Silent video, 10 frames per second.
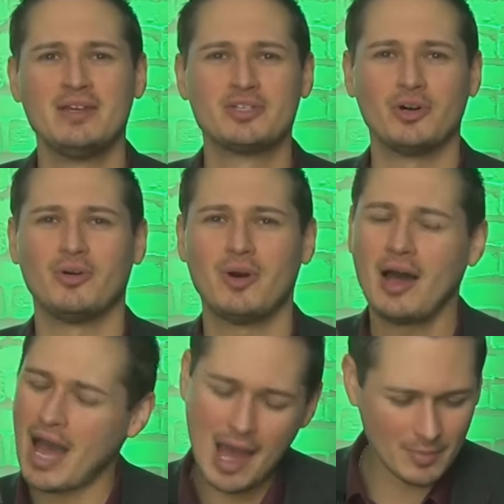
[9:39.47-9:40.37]
So
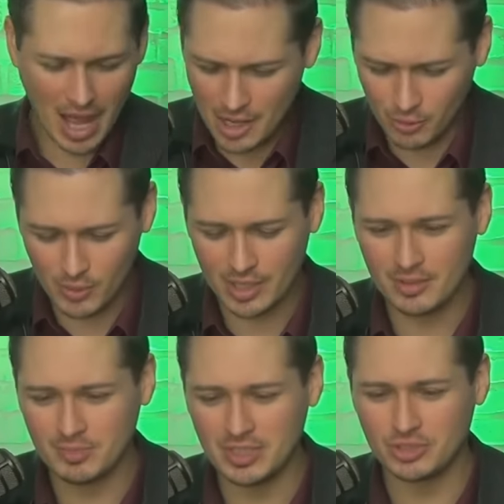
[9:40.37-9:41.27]
I don't want
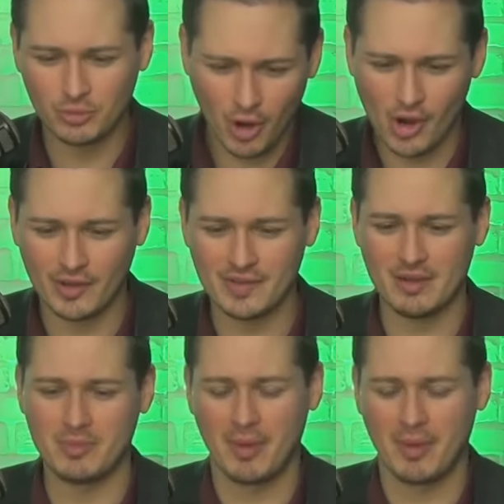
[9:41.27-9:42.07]
to be too hard on them.